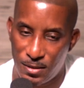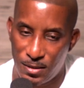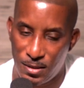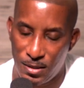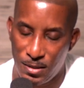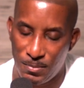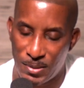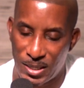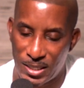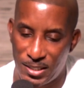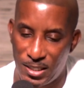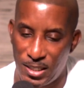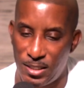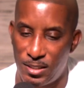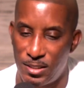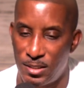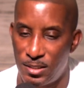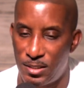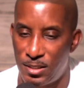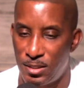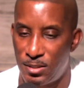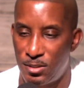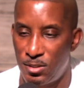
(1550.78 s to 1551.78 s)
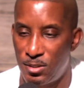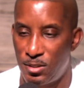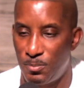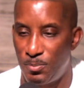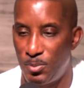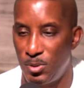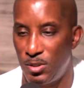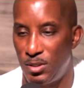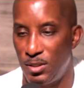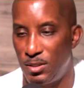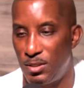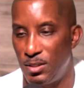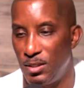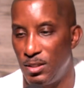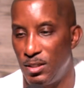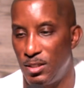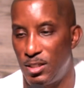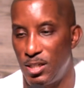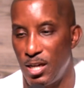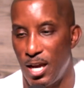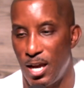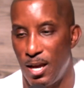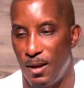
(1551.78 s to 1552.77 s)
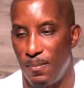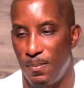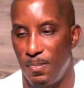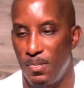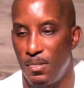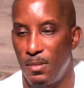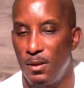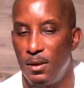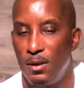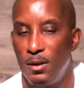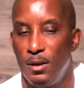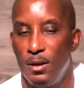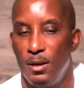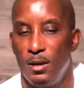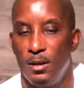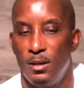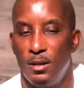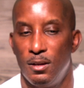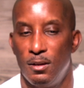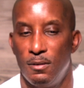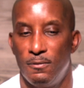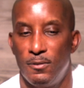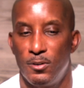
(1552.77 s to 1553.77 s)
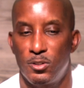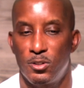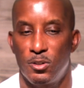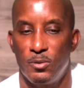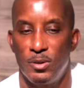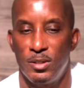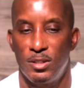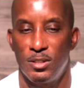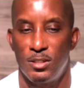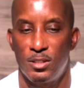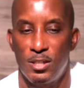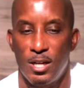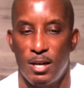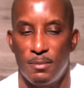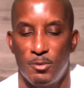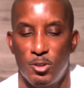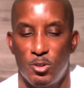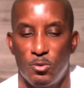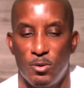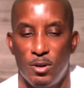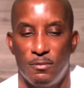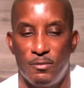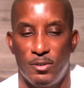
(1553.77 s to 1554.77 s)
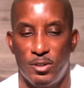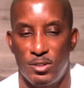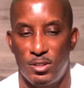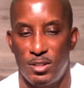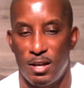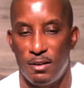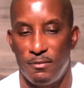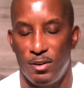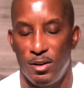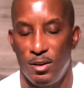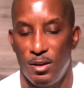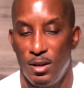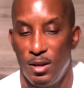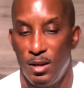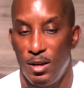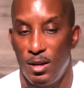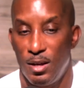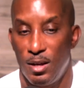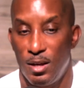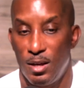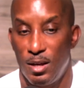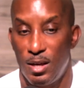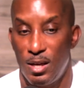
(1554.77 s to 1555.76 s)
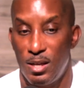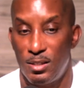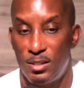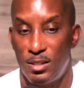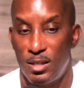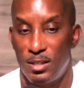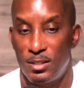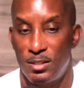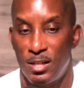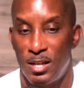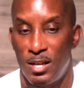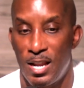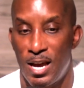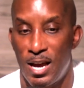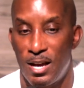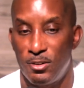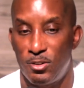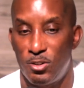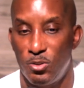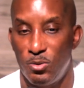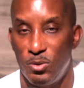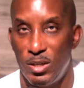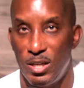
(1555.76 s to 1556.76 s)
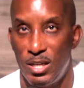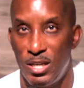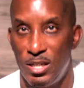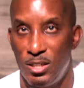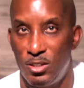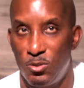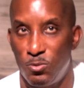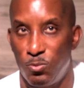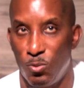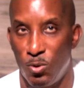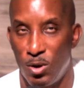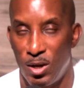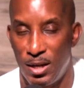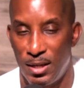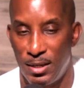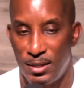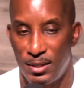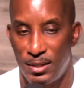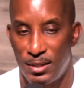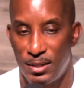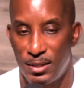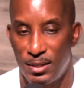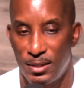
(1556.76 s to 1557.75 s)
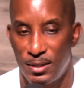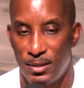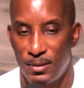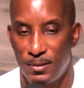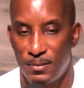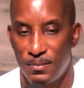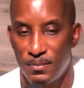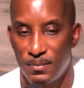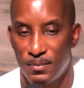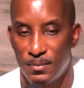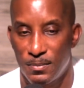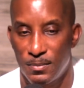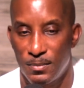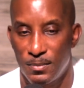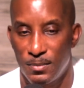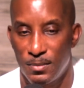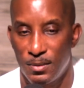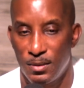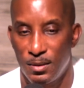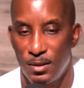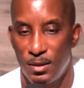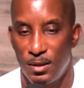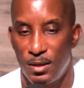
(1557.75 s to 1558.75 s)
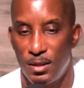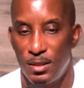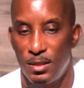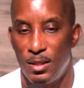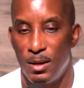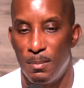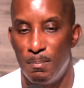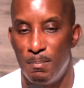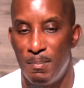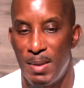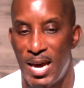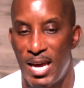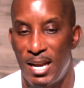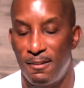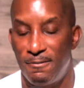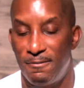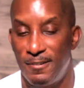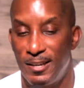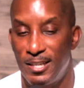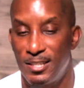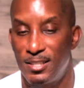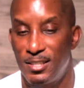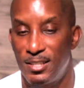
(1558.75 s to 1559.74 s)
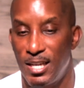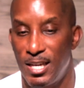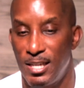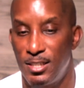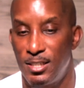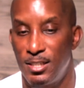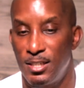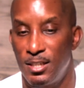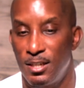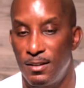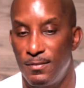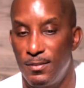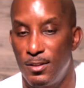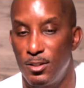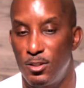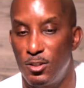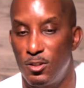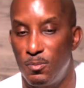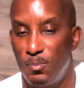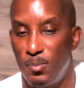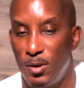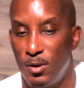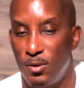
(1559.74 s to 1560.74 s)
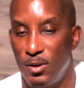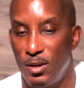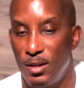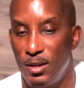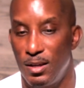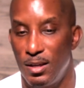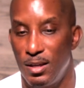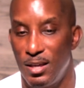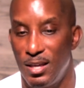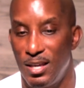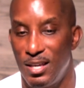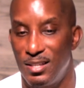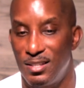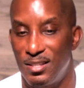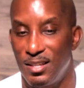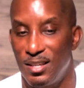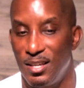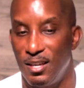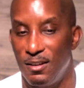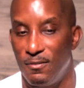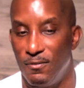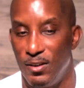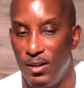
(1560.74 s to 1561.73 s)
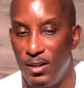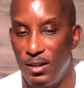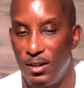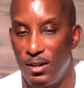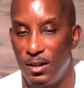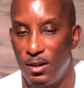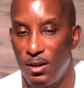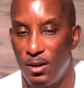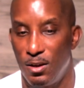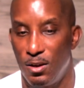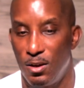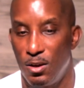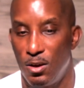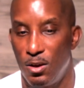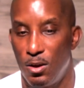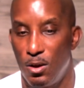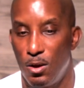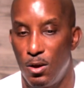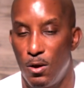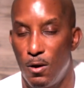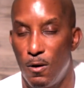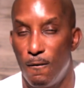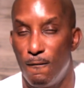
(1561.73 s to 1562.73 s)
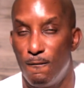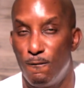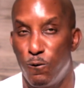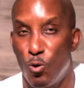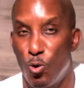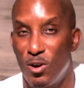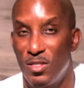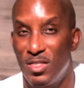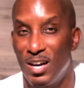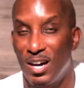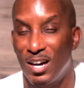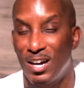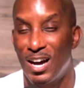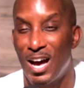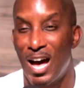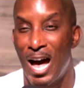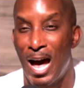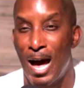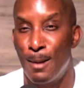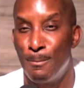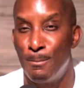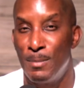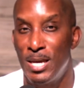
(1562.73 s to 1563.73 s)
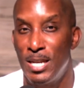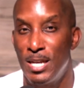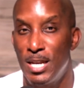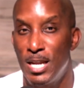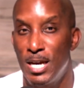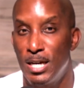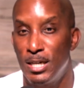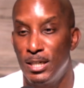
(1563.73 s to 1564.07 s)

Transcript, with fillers: You I teaching assistants to put this in the chat. 1 Corinthians chapter 12, verse 7. He says, Now to each one, the manifestation of the Spirit is given for the common